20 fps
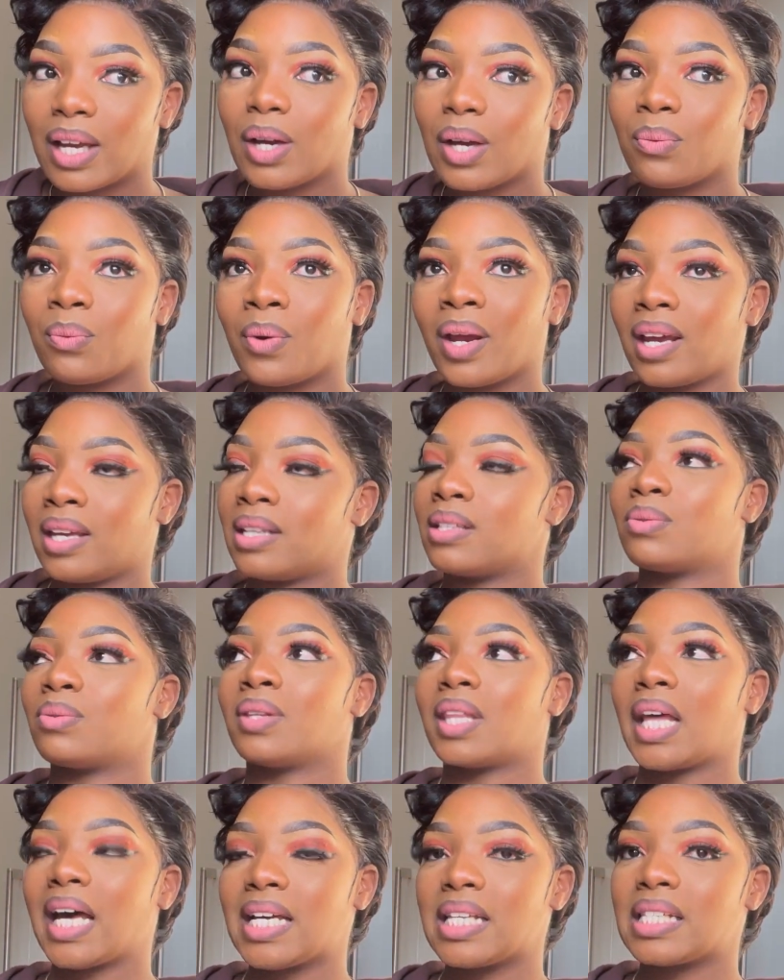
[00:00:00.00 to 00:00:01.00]
Whereas
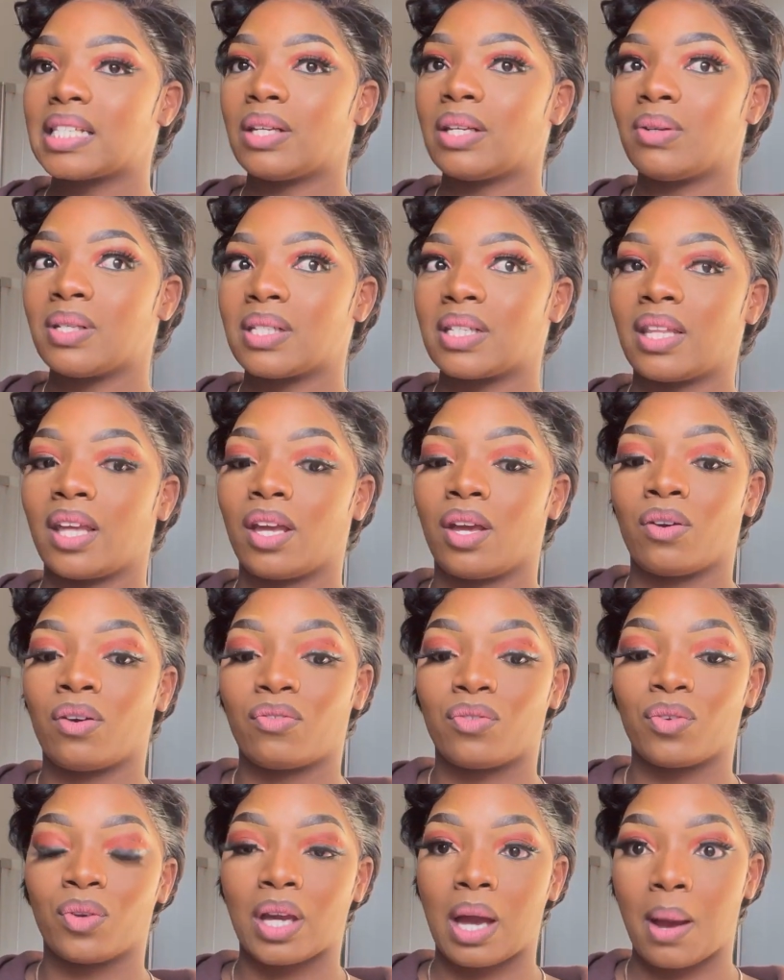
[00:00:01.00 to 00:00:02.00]
with us, it was a thing
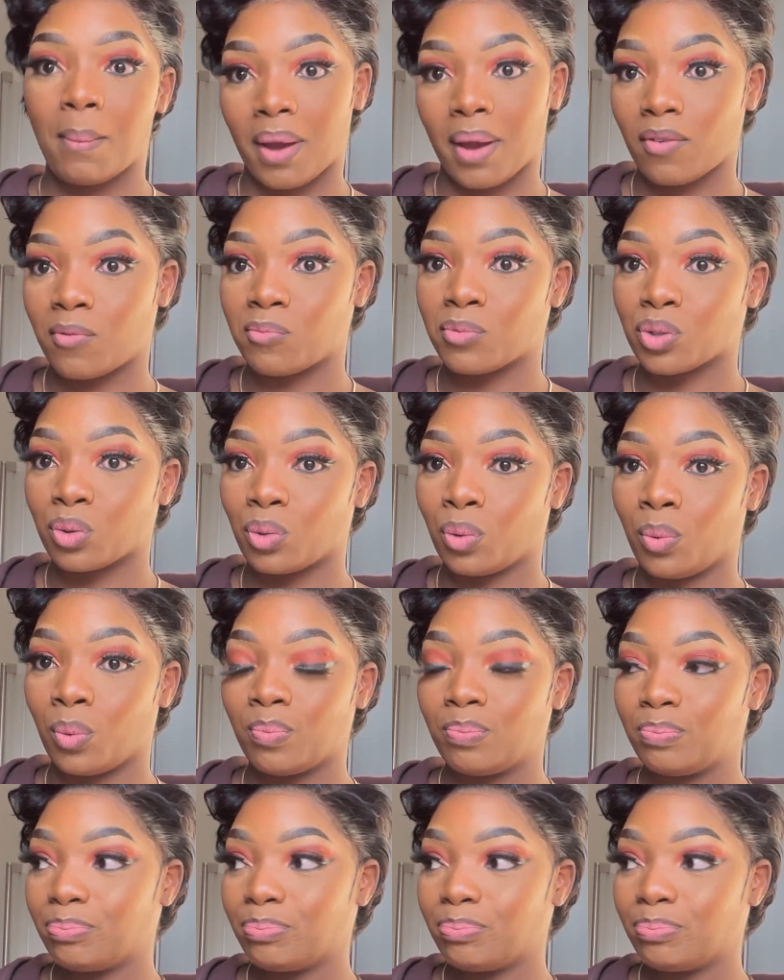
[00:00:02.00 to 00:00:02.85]
of you come back from school,